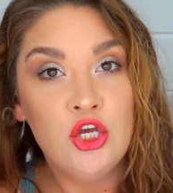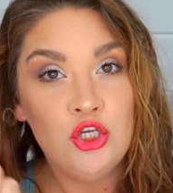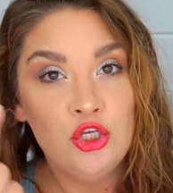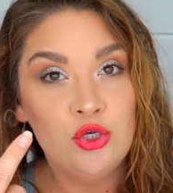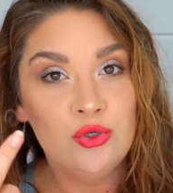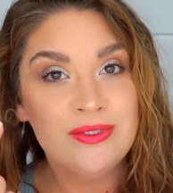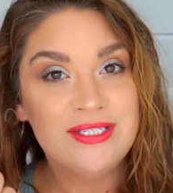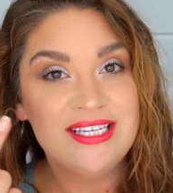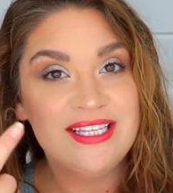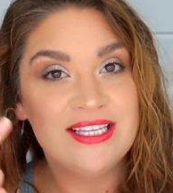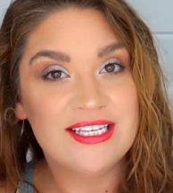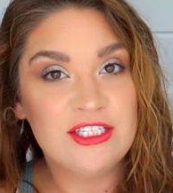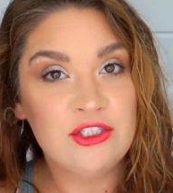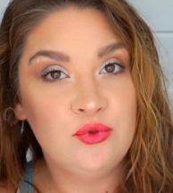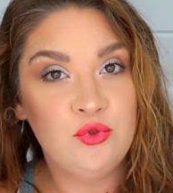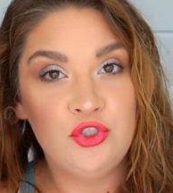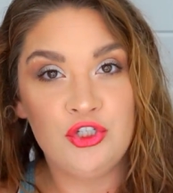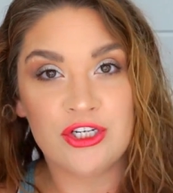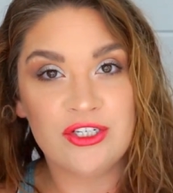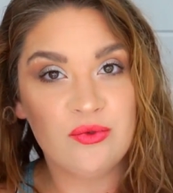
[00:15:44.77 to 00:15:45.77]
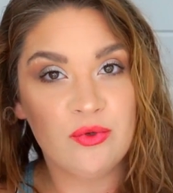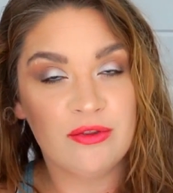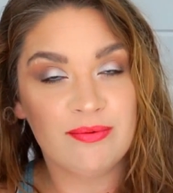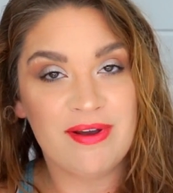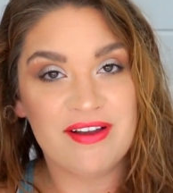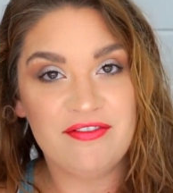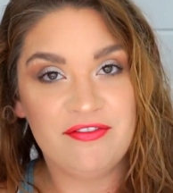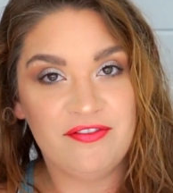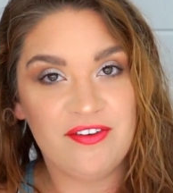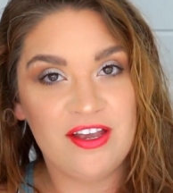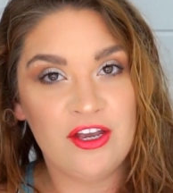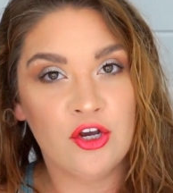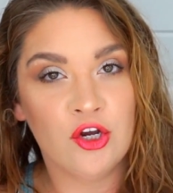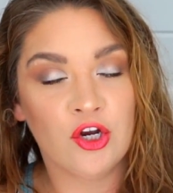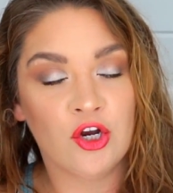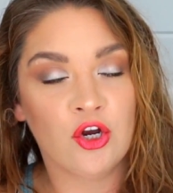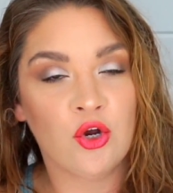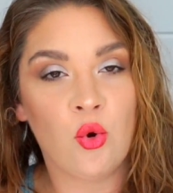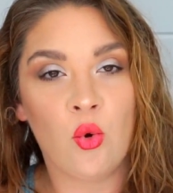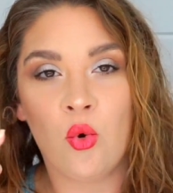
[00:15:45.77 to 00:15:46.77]
Using this just with my
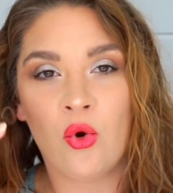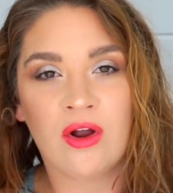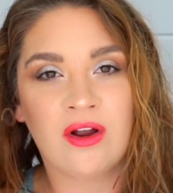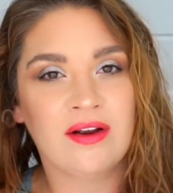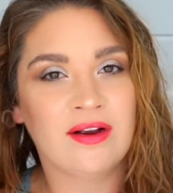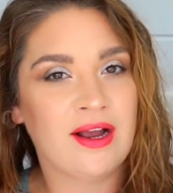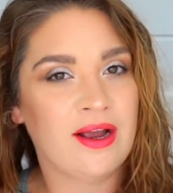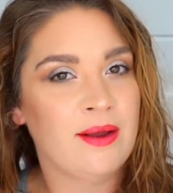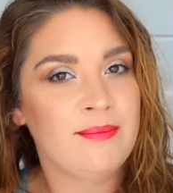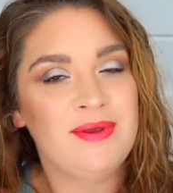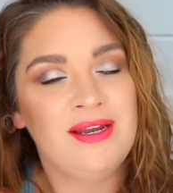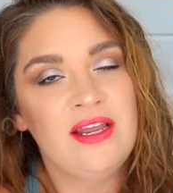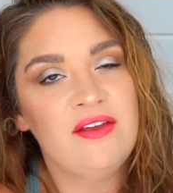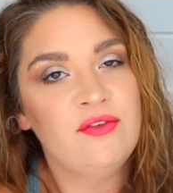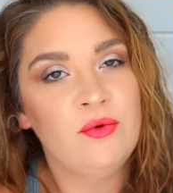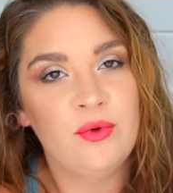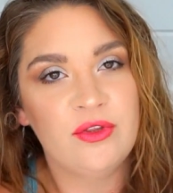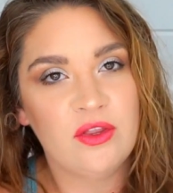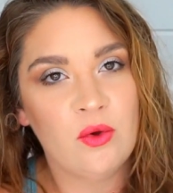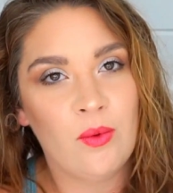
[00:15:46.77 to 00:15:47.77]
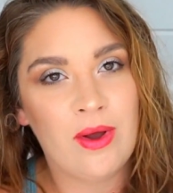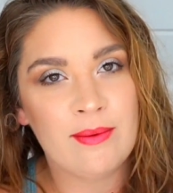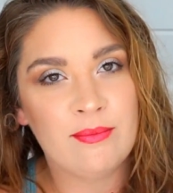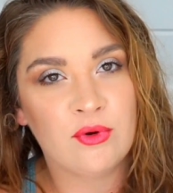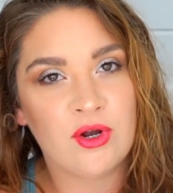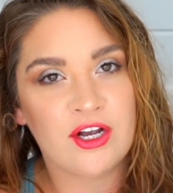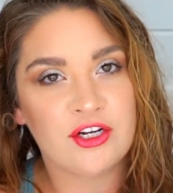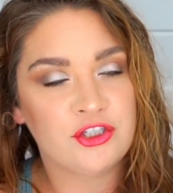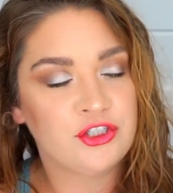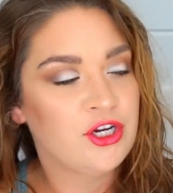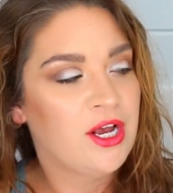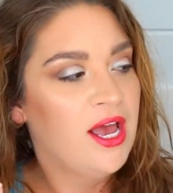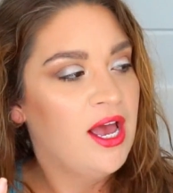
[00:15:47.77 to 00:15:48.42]
finger, or I mean even with a wet brush,